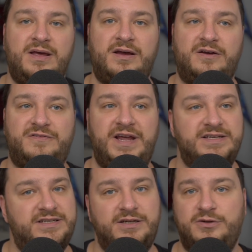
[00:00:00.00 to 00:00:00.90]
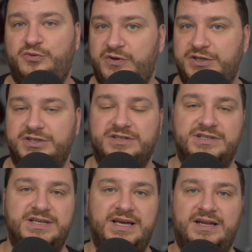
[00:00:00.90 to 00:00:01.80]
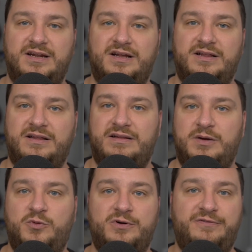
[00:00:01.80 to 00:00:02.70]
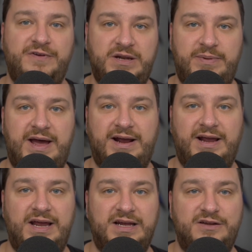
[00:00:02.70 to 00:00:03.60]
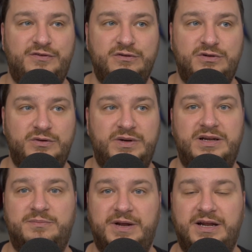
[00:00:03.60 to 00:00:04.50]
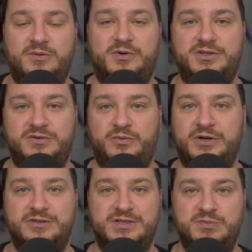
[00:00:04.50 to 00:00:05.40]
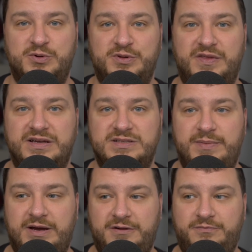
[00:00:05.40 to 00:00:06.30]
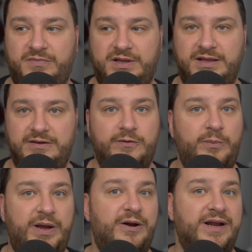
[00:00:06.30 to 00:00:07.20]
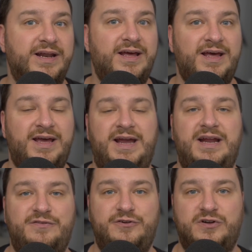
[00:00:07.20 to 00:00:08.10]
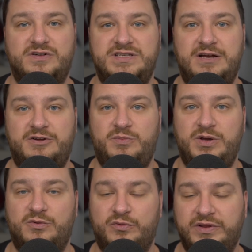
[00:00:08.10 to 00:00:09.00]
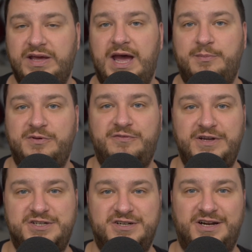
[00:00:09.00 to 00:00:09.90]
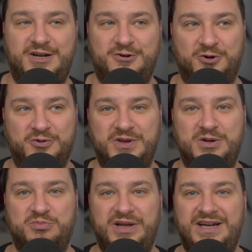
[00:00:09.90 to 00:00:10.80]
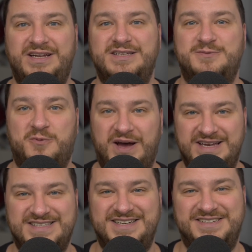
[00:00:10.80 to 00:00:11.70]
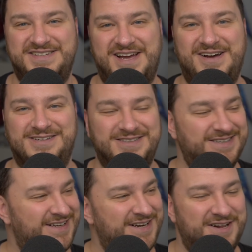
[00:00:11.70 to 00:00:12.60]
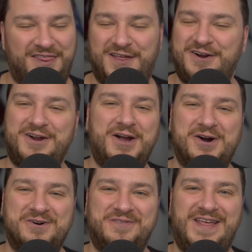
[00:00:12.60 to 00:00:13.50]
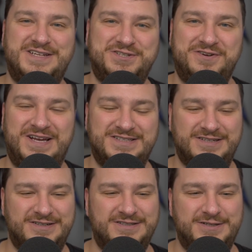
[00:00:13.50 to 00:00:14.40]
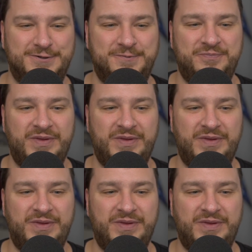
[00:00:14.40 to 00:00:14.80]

of testing new features and a lot more feedback. And if you do end up getting a bunch of weird support things about it, leave it buried. And if it turns out to be a really happy feature and your only complaint is, why isn't it a toggle? There you go. That's your answer. So,